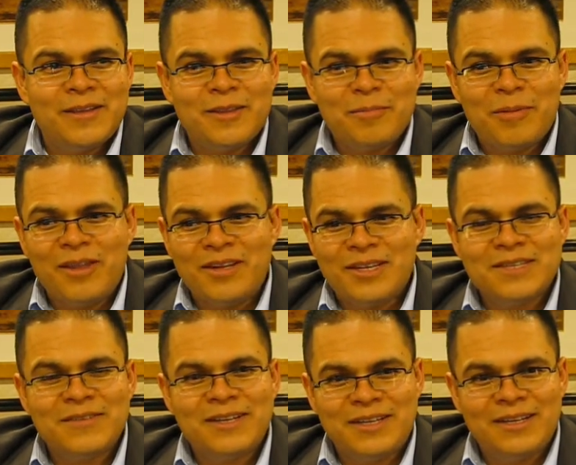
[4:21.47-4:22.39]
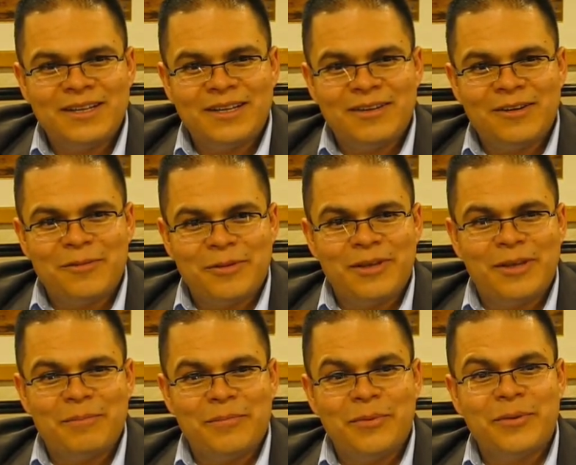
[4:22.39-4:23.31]
the politics of identity are really
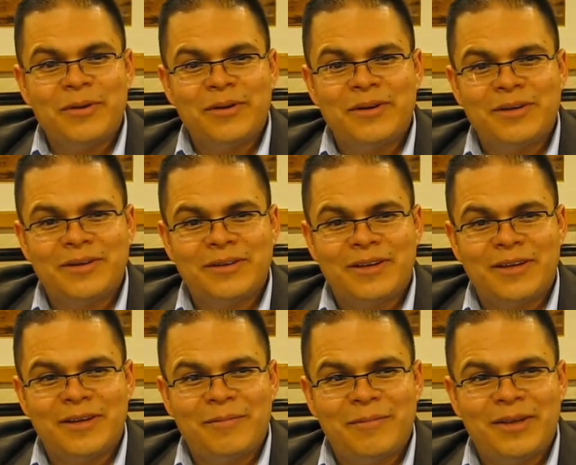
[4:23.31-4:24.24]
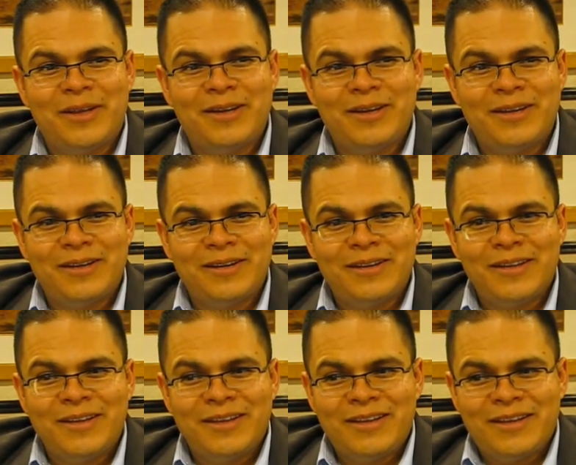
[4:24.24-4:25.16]
important and
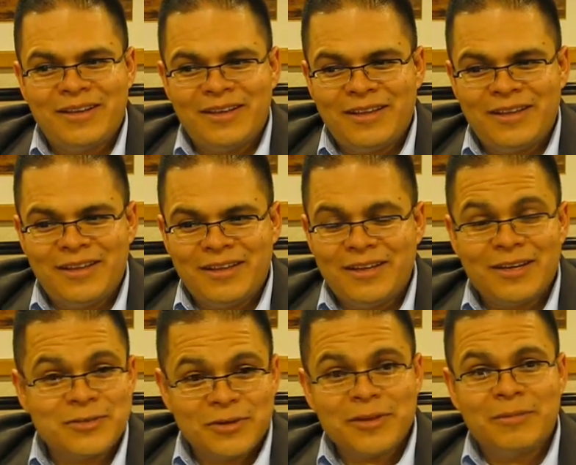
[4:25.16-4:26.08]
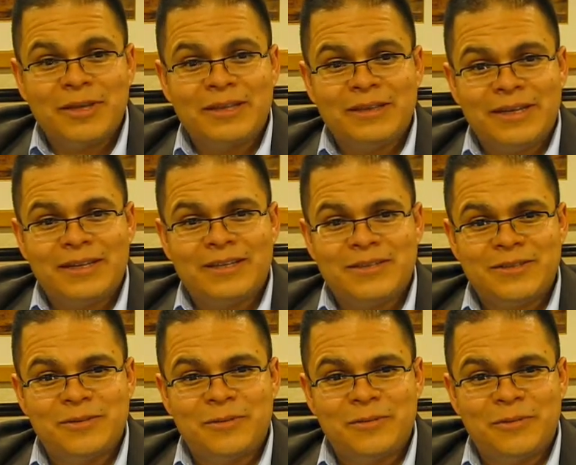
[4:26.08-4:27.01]
inextricably linked
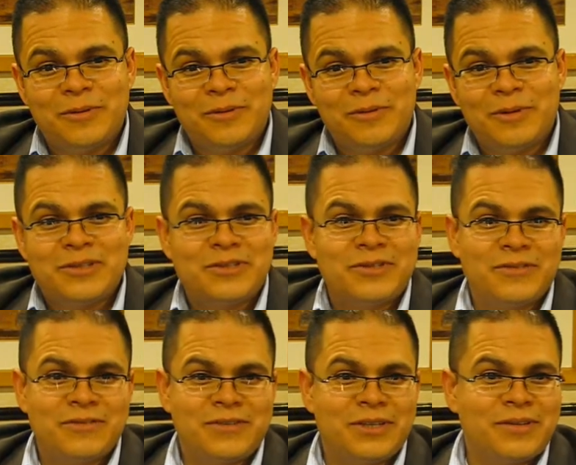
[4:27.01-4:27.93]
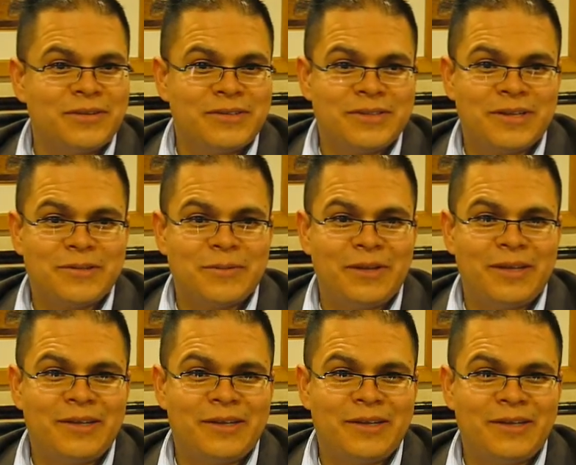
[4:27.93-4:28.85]
to questions of gender and
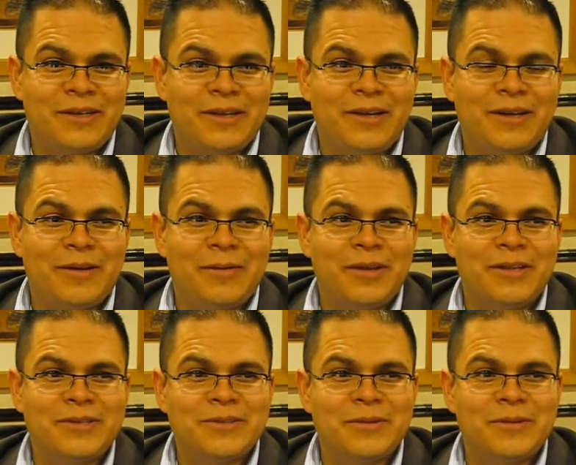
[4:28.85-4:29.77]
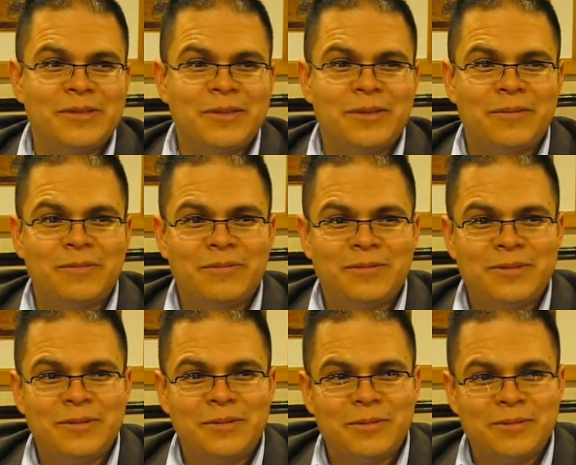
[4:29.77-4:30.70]
sexuality. And so
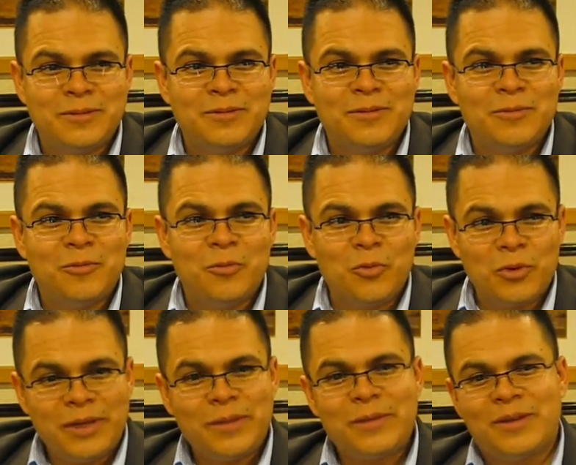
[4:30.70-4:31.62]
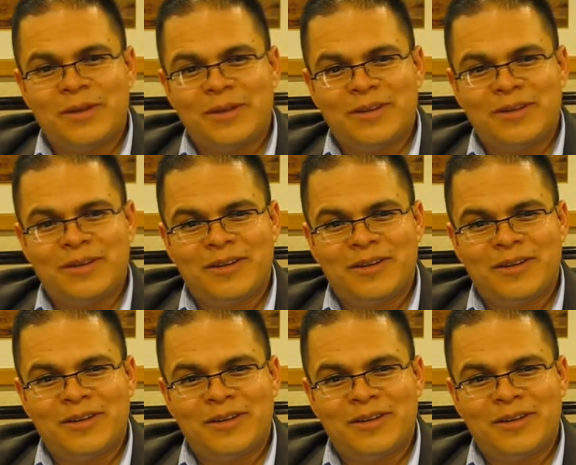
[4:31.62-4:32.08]
to rethink